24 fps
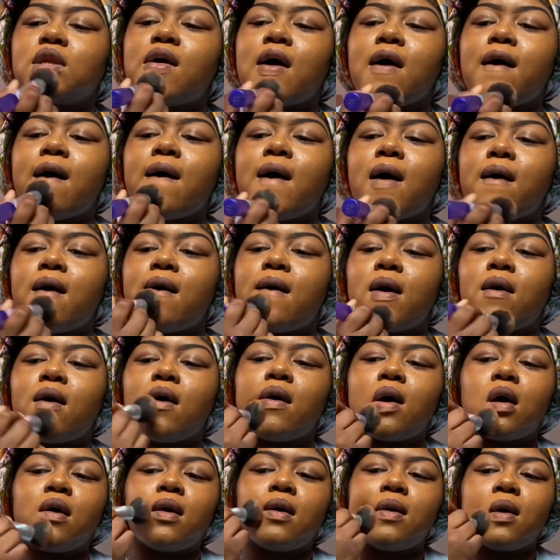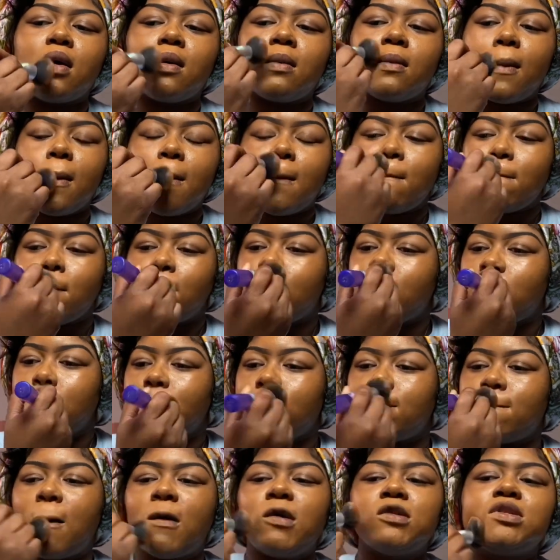
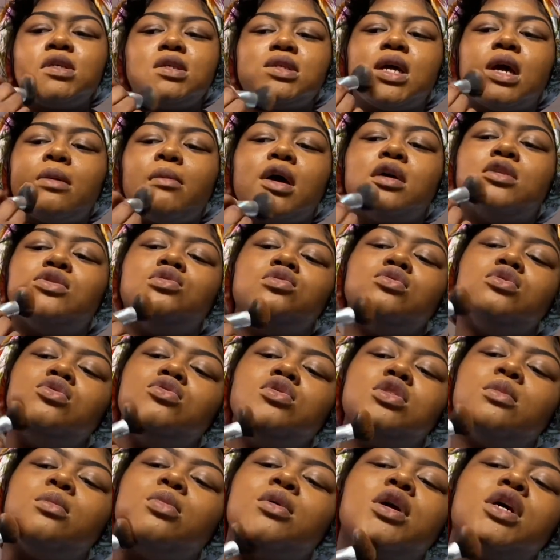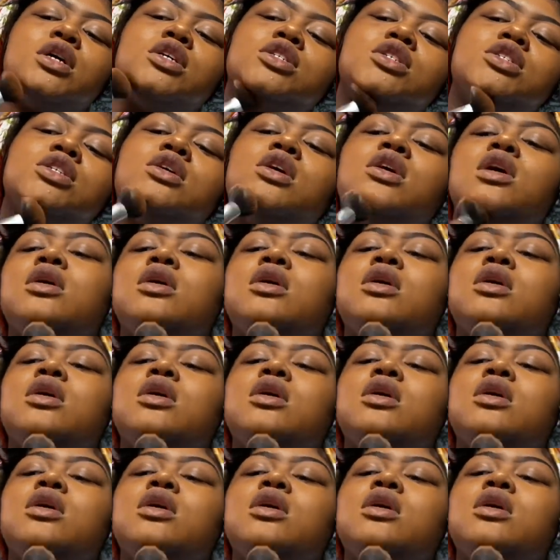most of the time I do use a brush